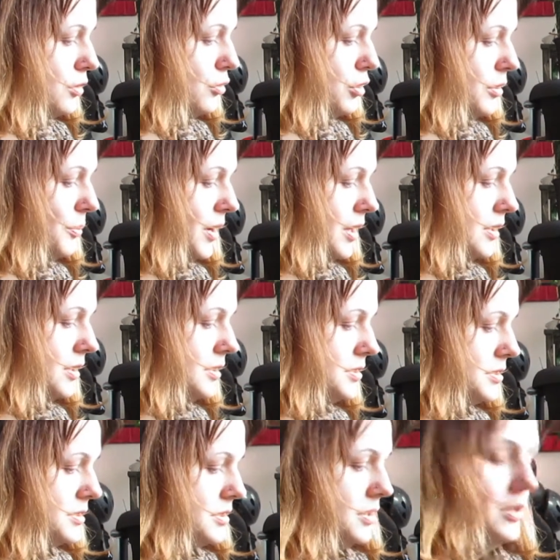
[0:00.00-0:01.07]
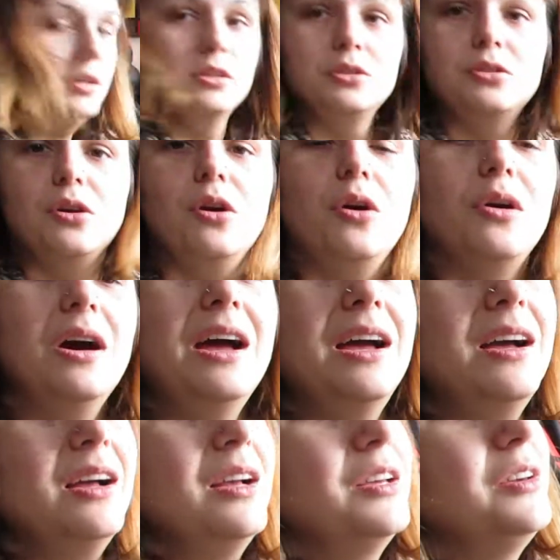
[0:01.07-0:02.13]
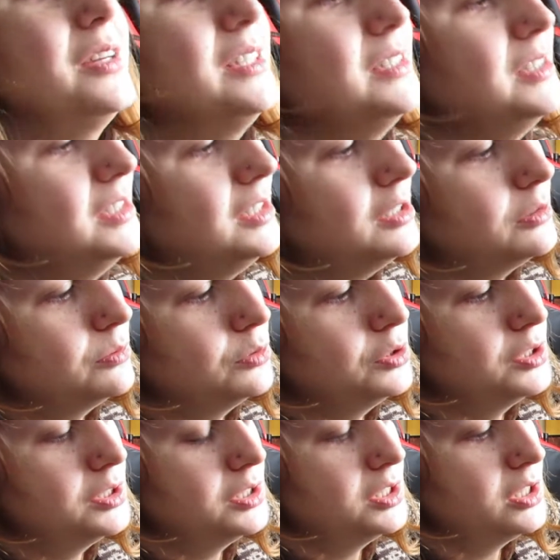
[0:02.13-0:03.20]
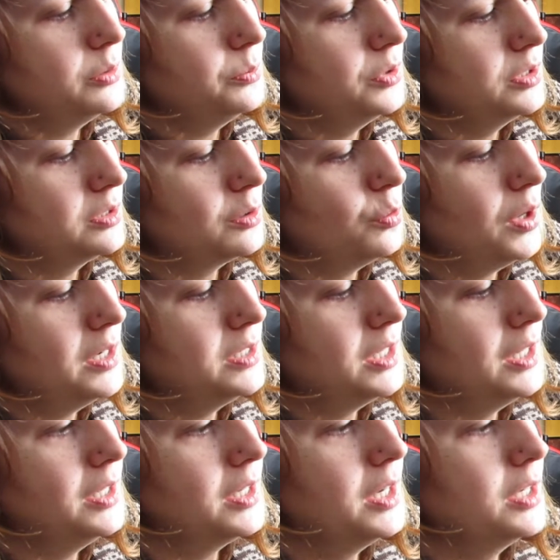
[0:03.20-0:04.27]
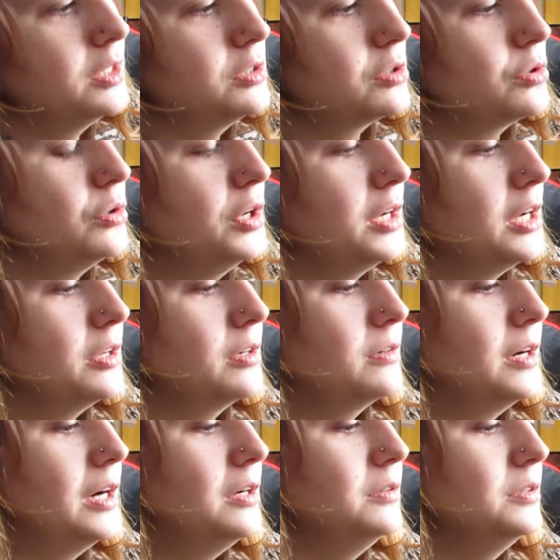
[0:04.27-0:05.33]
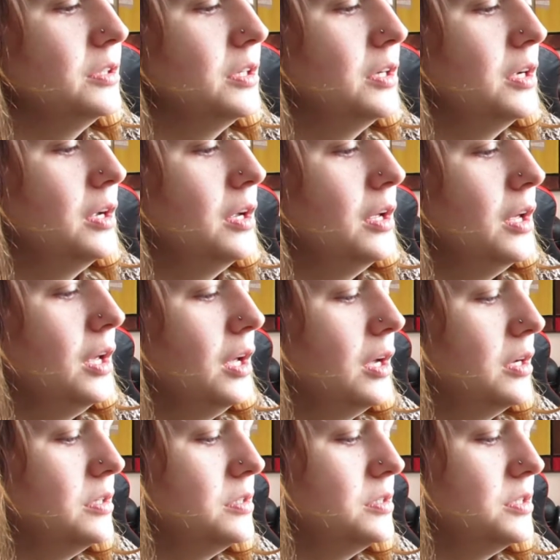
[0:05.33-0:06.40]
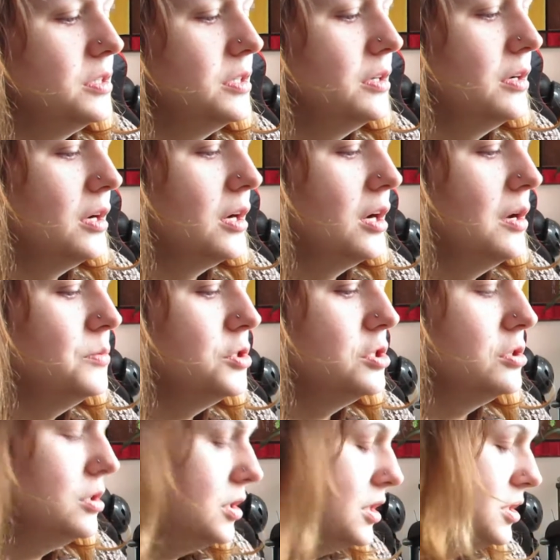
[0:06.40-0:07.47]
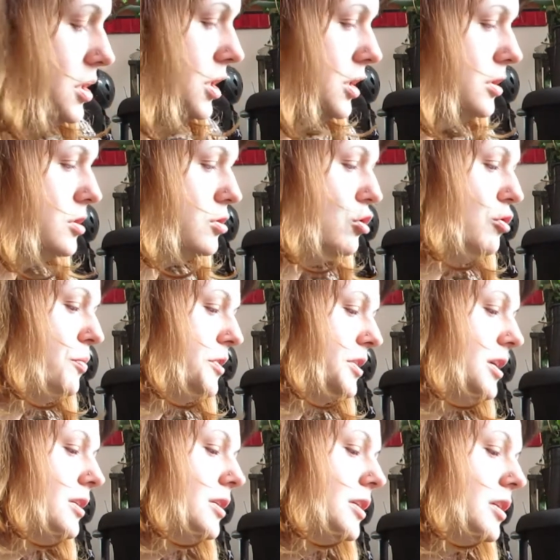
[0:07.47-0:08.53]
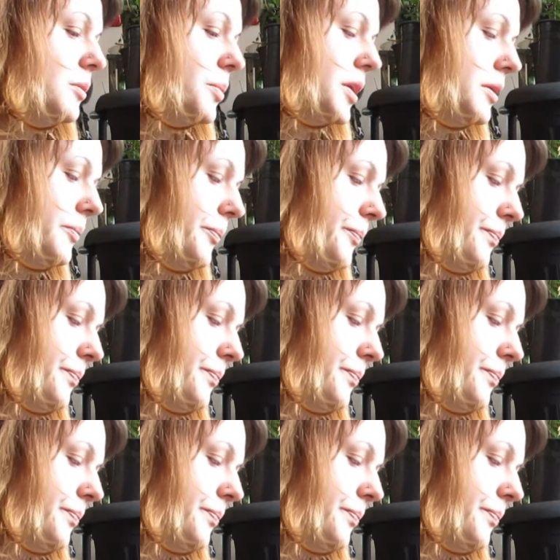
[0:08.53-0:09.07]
coir pellets. So you can see the root system is quite delicate. It's growing out around. And I'm just going to tear this open a little bit.